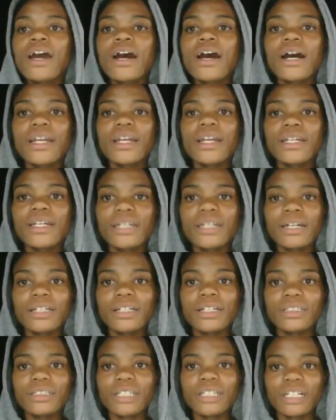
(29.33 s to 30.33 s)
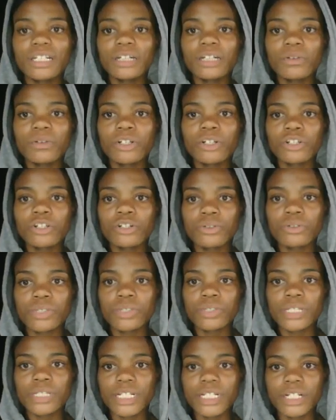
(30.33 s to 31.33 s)
Here in the language you choose
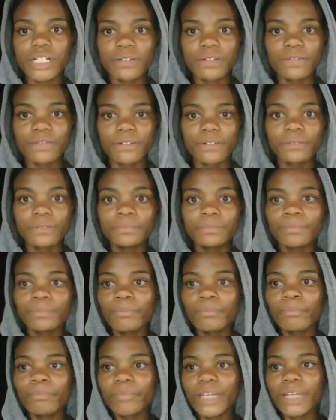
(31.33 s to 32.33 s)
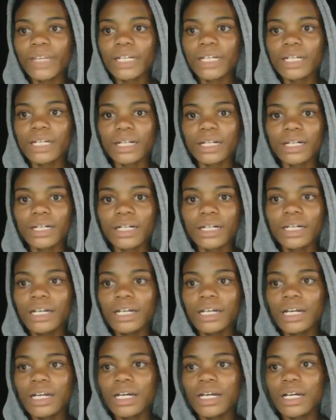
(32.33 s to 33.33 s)
the Java, and the
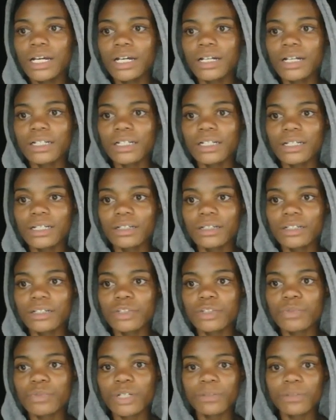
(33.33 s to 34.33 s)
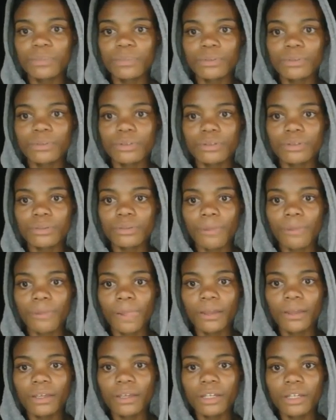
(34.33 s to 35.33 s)
Spring Boot.
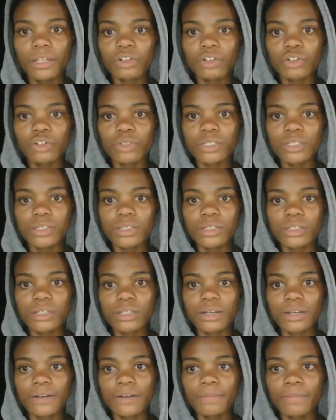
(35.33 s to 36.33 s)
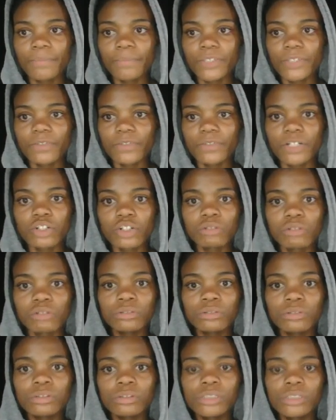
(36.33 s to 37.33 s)
Here you choose this
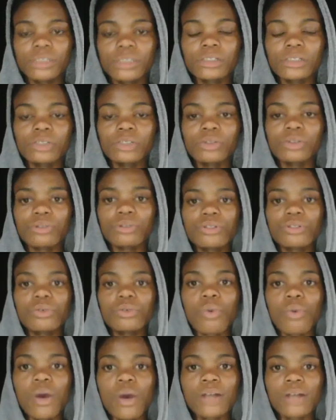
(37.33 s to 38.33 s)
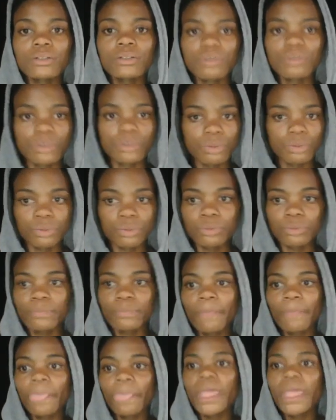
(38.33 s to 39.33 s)
version 3.1.2,
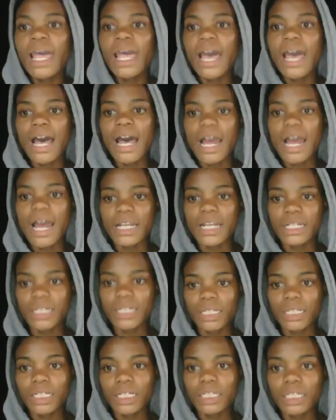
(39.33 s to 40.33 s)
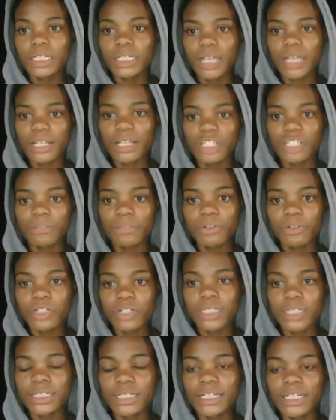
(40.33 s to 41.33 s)
and here the project
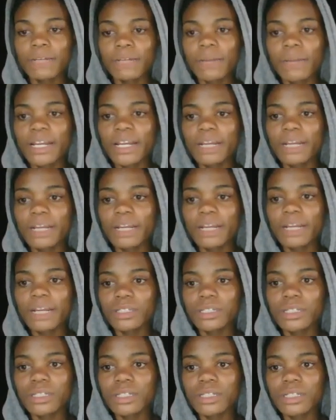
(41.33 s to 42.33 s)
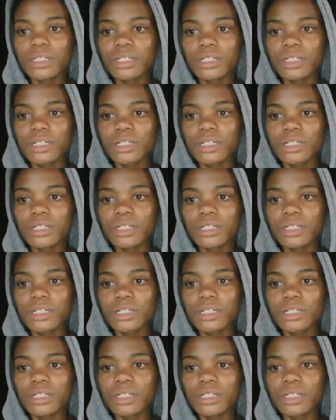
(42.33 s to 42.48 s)
name I name this